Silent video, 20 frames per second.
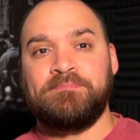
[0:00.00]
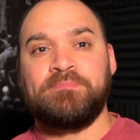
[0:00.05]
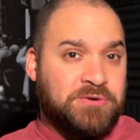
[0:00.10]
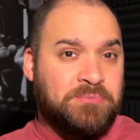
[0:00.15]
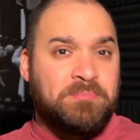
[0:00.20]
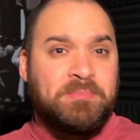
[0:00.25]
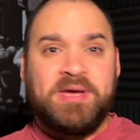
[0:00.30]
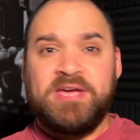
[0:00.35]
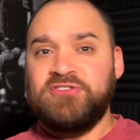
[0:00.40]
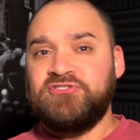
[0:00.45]

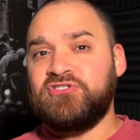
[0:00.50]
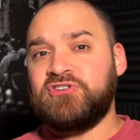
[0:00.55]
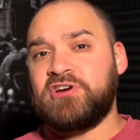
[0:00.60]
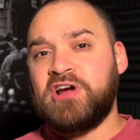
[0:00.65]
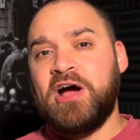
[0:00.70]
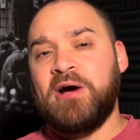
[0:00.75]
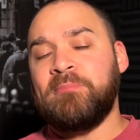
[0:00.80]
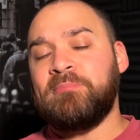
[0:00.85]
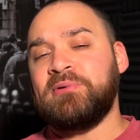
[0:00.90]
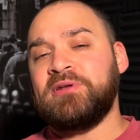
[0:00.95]
Some major
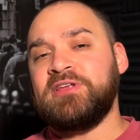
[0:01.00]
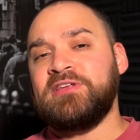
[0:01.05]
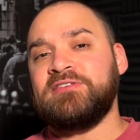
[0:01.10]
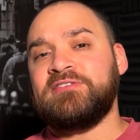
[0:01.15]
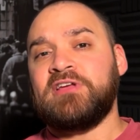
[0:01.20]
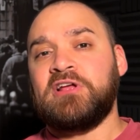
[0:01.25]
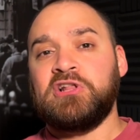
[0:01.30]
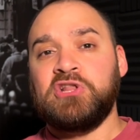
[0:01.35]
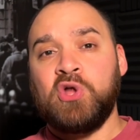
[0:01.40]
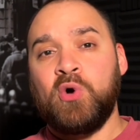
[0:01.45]

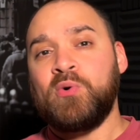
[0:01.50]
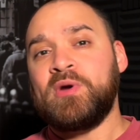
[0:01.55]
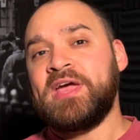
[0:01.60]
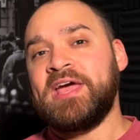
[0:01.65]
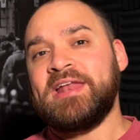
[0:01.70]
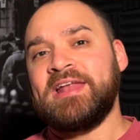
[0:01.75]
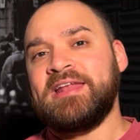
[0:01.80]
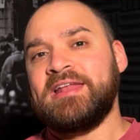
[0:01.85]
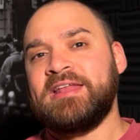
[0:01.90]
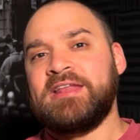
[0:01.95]
companies
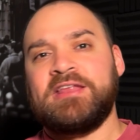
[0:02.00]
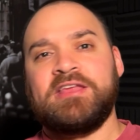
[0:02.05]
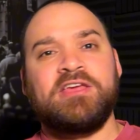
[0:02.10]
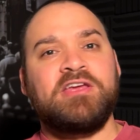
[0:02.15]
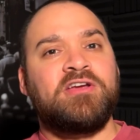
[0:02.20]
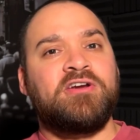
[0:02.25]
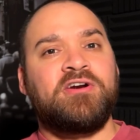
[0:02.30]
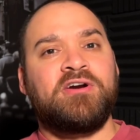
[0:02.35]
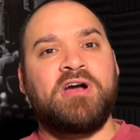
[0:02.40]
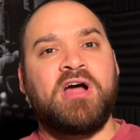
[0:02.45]
located in
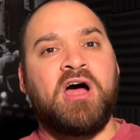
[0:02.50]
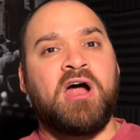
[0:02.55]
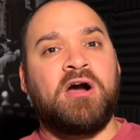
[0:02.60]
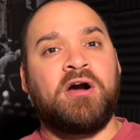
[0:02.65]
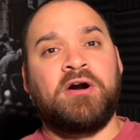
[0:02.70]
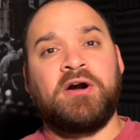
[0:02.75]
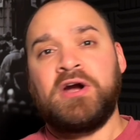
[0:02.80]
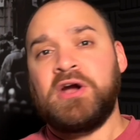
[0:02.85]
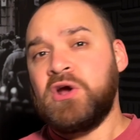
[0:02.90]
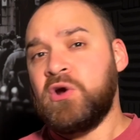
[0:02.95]
here
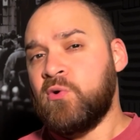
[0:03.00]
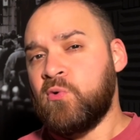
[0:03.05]
are